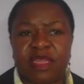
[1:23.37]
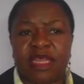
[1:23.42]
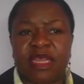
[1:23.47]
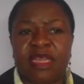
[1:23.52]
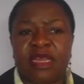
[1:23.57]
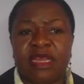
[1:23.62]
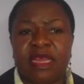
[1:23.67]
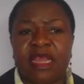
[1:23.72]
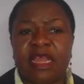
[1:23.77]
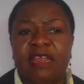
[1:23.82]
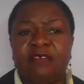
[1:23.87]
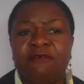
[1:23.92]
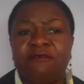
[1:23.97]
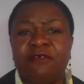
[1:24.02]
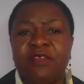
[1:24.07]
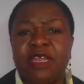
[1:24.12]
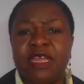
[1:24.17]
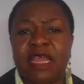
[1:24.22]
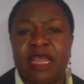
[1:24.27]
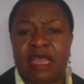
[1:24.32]
In
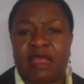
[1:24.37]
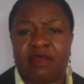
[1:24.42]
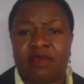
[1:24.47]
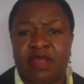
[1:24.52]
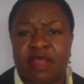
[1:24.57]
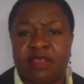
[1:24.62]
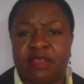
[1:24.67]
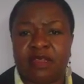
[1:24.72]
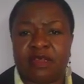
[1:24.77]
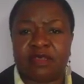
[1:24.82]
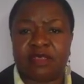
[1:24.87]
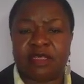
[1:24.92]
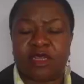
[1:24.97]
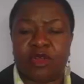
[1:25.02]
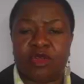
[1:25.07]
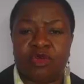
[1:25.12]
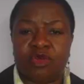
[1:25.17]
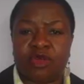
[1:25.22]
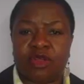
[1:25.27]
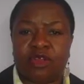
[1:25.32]
every area there is
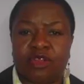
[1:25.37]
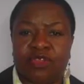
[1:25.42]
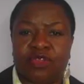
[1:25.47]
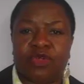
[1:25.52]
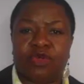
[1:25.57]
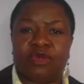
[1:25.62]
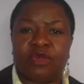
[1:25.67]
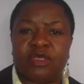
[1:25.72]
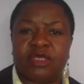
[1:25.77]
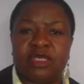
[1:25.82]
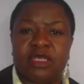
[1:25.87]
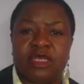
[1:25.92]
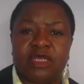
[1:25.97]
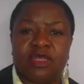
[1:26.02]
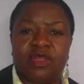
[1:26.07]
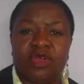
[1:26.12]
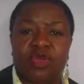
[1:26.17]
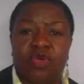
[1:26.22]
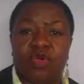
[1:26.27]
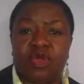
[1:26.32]
a local authority
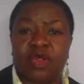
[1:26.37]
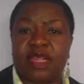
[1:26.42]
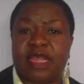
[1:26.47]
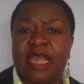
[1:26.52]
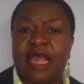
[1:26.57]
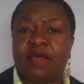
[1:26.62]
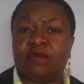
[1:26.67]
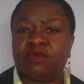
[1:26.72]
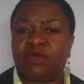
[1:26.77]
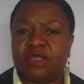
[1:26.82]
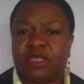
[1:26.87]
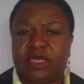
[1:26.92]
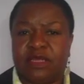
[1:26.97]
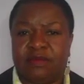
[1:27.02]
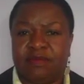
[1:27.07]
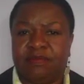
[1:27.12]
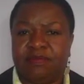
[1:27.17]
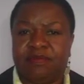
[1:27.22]
or a county.